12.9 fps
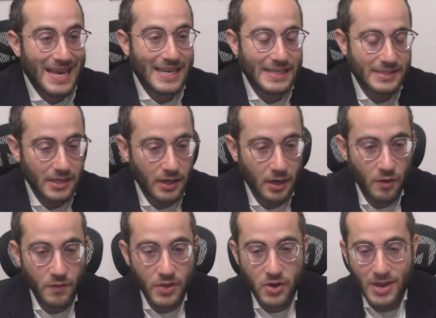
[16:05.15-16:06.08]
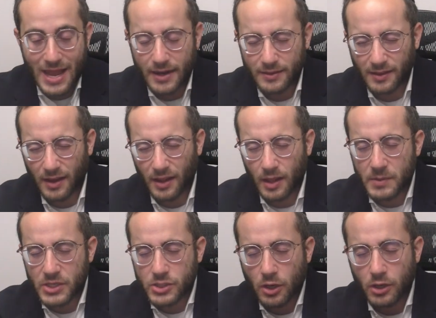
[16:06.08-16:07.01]
He's sitting over there, he had it Tehillim,
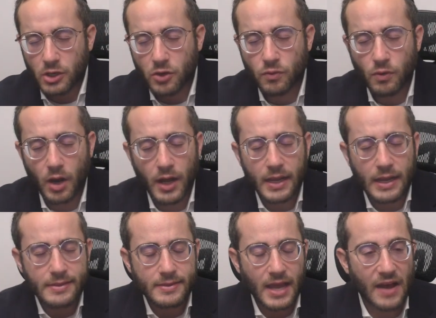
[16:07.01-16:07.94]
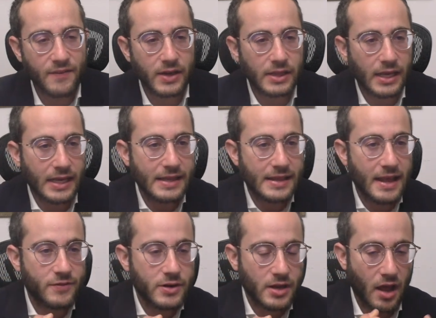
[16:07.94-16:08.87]
he started crying and davening like he
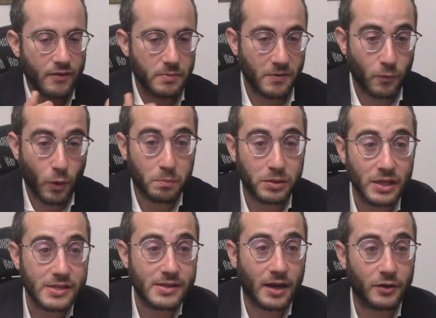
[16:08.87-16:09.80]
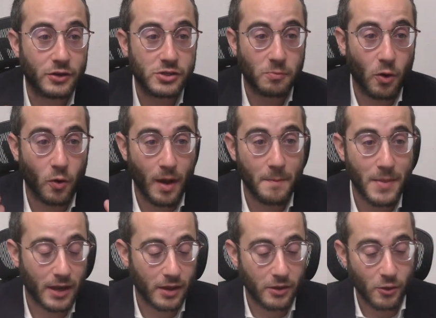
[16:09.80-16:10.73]
never davened before. Please, just Baruch, I'm
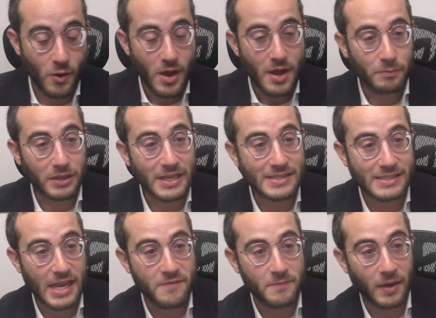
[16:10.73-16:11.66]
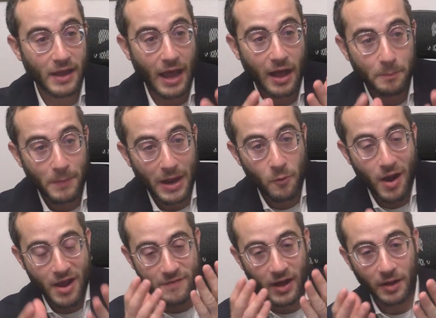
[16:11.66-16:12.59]
begging you, please save my help my
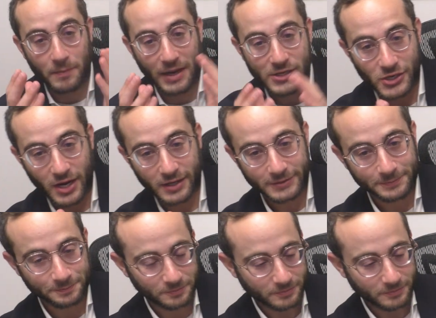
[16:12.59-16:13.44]
wife, help my child.